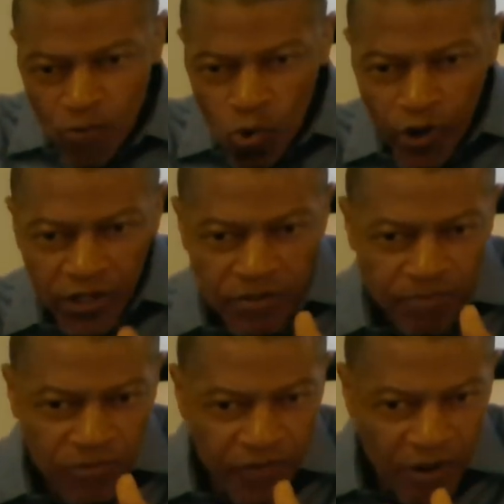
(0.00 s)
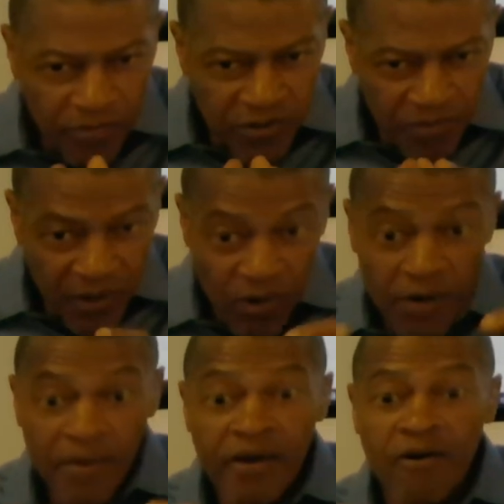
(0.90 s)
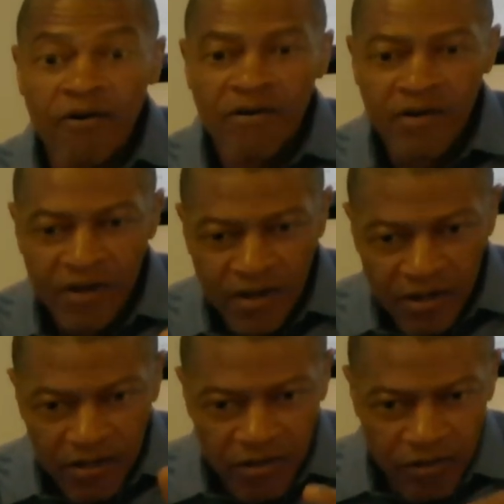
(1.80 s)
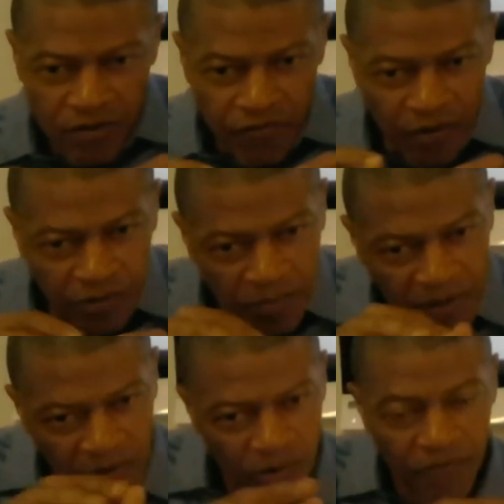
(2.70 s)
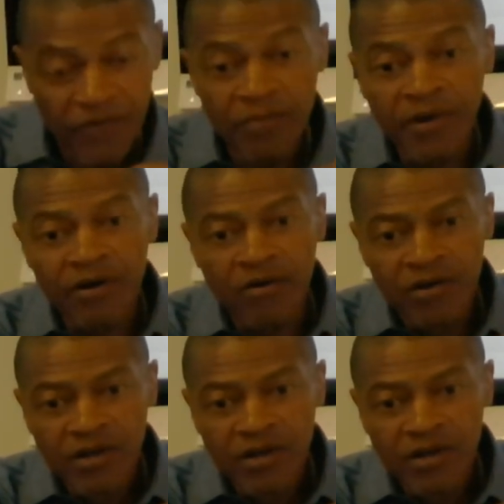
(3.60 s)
organism develop to be what a male, develop to being what female.